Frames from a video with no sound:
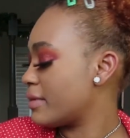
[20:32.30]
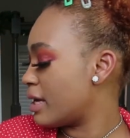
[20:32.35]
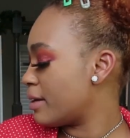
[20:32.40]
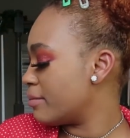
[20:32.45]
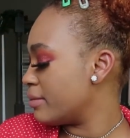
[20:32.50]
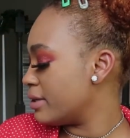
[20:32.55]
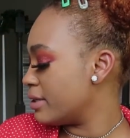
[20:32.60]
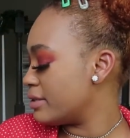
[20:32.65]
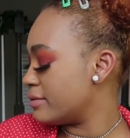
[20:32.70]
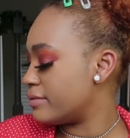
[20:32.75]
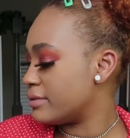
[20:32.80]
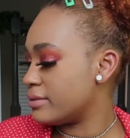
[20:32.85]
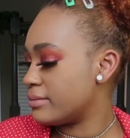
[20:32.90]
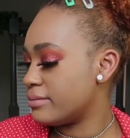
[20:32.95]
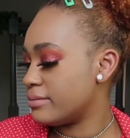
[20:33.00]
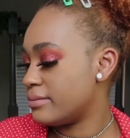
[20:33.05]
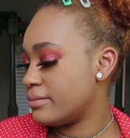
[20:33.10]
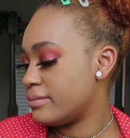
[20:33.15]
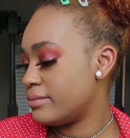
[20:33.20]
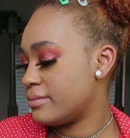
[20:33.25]
i'm
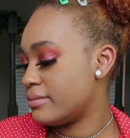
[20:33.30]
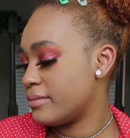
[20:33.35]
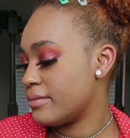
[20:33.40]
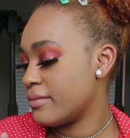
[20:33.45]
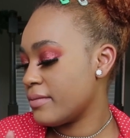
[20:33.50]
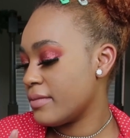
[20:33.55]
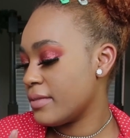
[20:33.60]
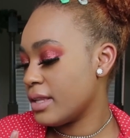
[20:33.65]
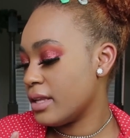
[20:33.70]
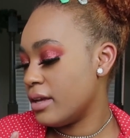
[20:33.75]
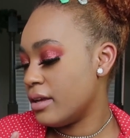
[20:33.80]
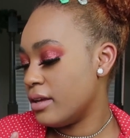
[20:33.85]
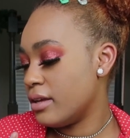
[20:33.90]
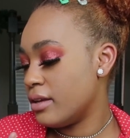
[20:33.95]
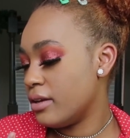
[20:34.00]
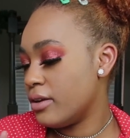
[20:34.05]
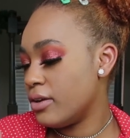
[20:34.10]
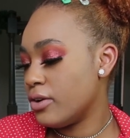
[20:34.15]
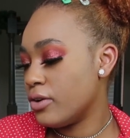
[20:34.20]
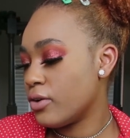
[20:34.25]
living
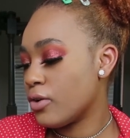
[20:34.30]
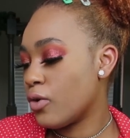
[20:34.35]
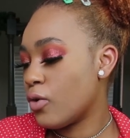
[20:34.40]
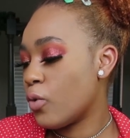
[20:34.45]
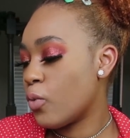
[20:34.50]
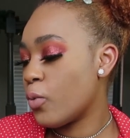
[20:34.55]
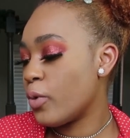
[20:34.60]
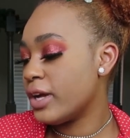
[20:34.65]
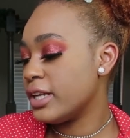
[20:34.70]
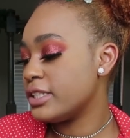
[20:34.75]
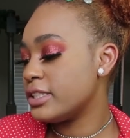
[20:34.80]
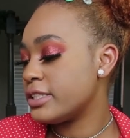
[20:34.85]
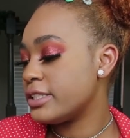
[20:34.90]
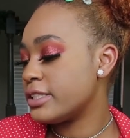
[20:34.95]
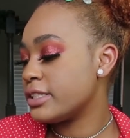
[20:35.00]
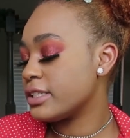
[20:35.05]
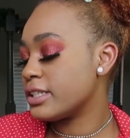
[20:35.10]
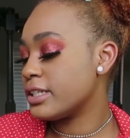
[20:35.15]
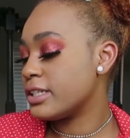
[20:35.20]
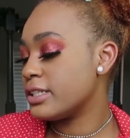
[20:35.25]

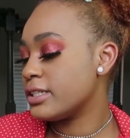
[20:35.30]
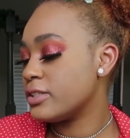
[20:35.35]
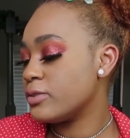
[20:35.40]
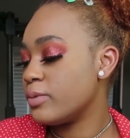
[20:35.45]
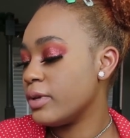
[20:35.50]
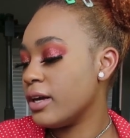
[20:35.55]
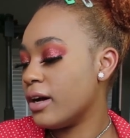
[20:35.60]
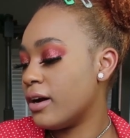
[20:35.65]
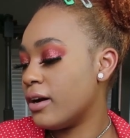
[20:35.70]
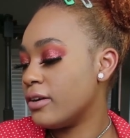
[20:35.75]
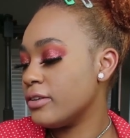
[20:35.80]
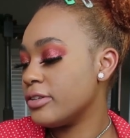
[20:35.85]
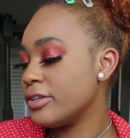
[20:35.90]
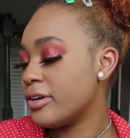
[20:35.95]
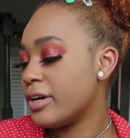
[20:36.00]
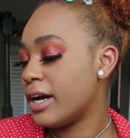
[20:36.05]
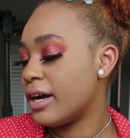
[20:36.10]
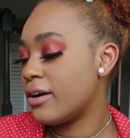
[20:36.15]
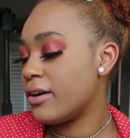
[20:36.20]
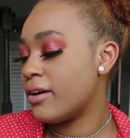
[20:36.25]
quench because we all
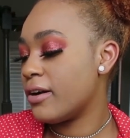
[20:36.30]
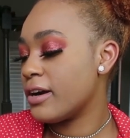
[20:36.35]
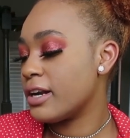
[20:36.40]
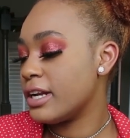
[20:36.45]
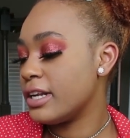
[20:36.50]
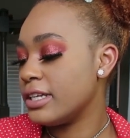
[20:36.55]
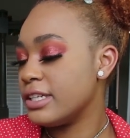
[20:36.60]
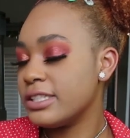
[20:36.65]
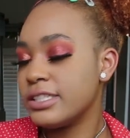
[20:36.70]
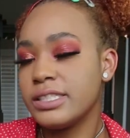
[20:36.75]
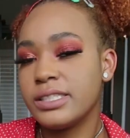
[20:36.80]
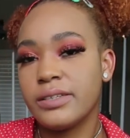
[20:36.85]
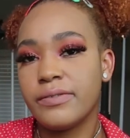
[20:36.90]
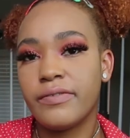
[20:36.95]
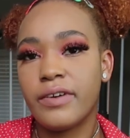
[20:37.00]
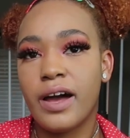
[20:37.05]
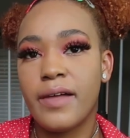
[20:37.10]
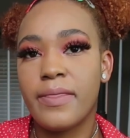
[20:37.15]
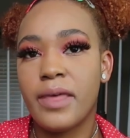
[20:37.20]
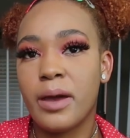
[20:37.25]
know how hard it is to
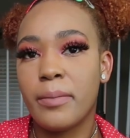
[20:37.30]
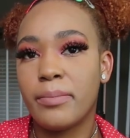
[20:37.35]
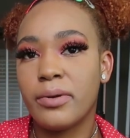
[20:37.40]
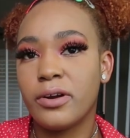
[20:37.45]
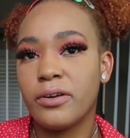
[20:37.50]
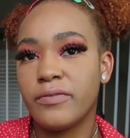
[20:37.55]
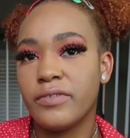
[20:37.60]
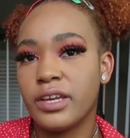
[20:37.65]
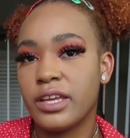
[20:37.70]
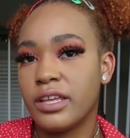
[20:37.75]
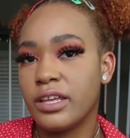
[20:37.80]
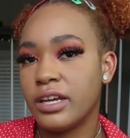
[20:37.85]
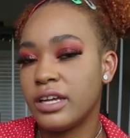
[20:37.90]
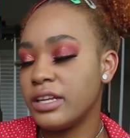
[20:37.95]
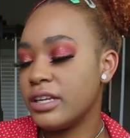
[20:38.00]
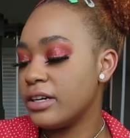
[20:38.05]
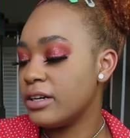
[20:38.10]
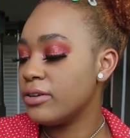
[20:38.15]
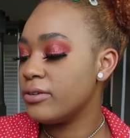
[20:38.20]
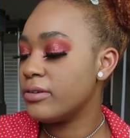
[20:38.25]
find that perfect
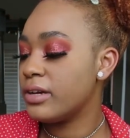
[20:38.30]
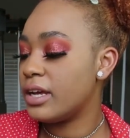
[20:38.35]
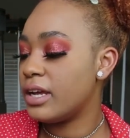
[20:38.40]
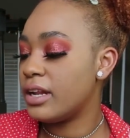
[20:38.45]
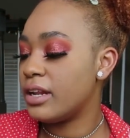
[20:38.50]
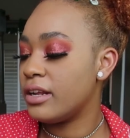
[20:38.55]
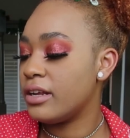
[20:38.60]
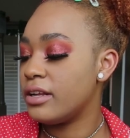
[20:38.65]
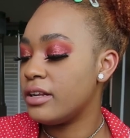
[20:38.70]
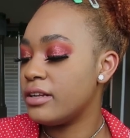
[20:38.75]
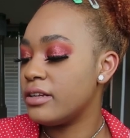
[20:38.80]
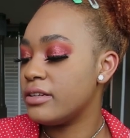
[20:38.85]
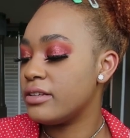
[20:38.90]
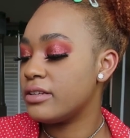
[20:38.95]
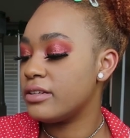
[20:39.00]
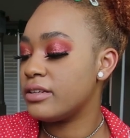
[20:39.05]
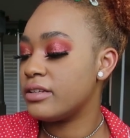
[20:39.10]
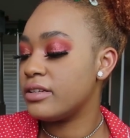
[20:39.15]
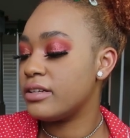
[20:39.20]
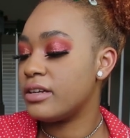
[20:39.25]
yellow and
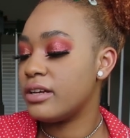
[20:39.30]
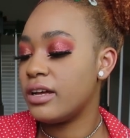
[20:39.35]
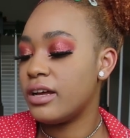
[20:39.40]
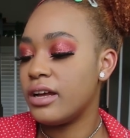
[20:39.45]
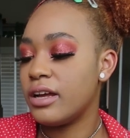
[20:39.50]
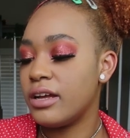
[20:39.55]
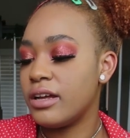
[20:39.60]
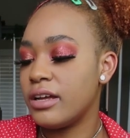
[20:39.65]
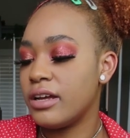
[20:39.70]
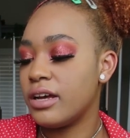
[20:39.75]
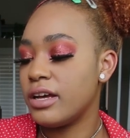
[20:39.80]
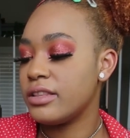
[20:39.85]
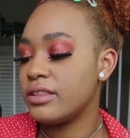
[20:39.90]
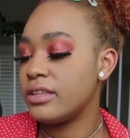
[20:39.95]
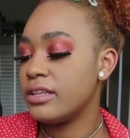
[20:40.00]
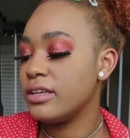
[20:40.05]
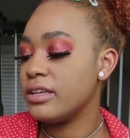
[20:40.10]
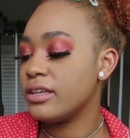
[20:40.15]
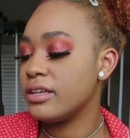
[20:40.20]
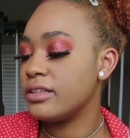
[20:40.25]
i
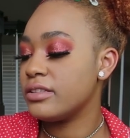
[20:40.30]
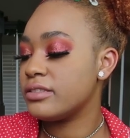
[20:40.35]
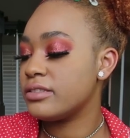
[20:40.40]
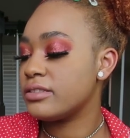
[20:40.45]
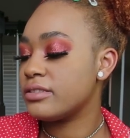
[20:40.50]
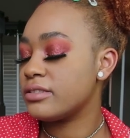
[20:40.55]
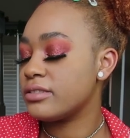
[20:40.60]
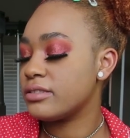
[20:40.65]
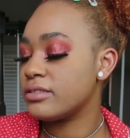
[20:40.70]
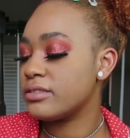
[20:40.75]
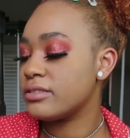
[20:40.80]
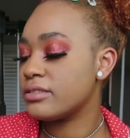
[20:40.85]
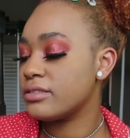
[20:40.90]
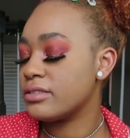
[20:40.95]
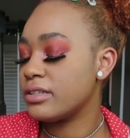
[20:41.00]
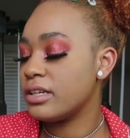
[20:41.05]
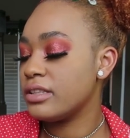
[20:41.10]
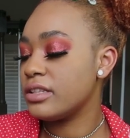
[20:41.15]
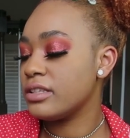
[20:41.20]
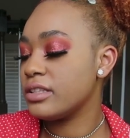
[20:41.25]
think it's
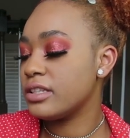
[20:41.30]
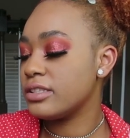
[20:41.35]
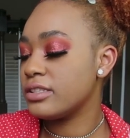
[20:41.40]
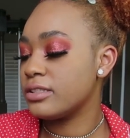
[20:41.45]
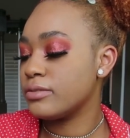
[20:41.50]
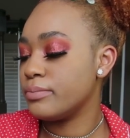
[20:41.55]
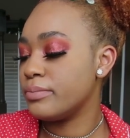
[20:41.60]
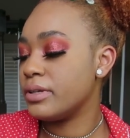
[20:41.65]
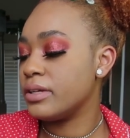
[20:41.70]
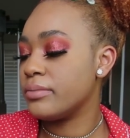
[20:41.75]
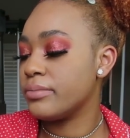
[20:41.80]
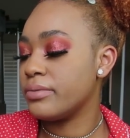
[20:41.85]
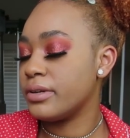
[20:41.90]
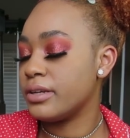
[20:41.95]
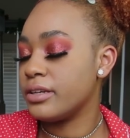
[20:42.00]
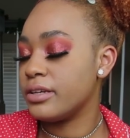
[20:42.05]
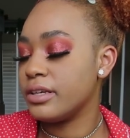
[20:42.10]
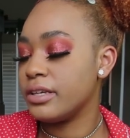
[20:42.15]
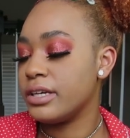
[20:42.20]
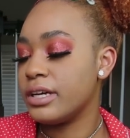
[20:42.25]
i think this will be a
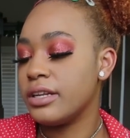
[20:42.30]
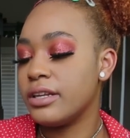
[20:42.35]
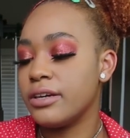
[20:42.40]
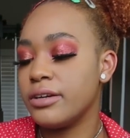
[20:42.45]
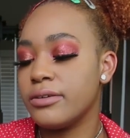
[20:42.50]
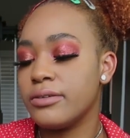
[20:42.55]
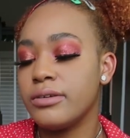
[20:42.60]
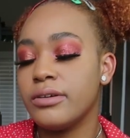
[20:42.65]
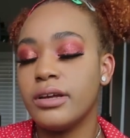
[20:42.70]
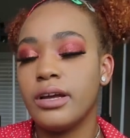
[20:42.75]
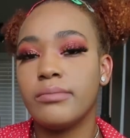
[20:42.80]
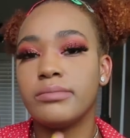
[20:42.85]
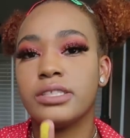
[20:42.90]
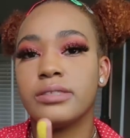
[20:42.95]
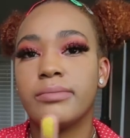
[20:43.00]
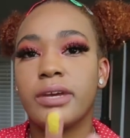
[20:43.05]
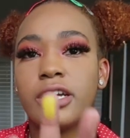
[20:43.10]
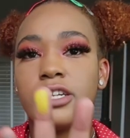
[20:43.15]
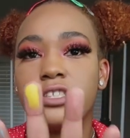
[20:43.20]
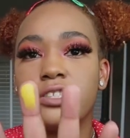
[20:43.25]
pretty good yellow i'm
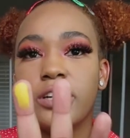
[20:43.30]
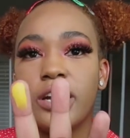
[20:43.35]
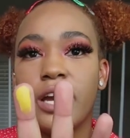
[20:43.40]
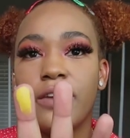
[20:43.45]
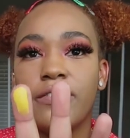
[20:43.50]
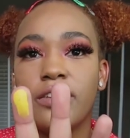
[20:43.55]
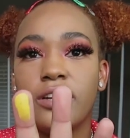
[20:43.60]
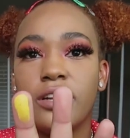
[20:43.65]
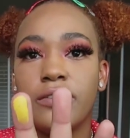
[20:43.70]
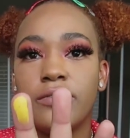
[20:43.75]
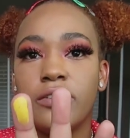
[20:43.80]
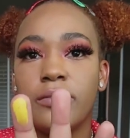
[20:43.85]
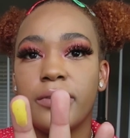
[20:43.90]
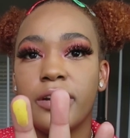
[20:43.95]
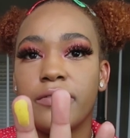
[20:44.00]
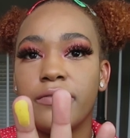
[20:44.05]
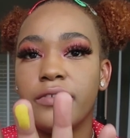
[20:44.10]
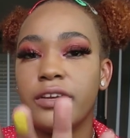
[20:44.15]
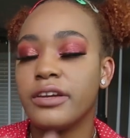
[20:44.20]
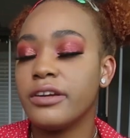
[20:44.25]
just making sure i have enough on
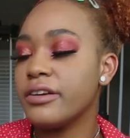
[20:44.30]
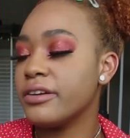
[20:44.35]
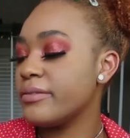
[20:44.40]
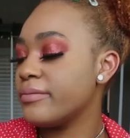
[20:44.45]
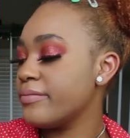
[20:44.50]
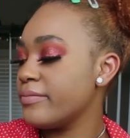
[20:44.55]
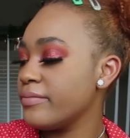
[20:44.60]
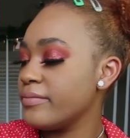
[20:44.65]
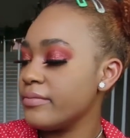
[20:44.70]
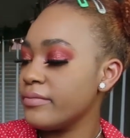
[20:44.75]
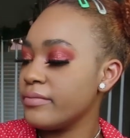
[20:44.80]
my finger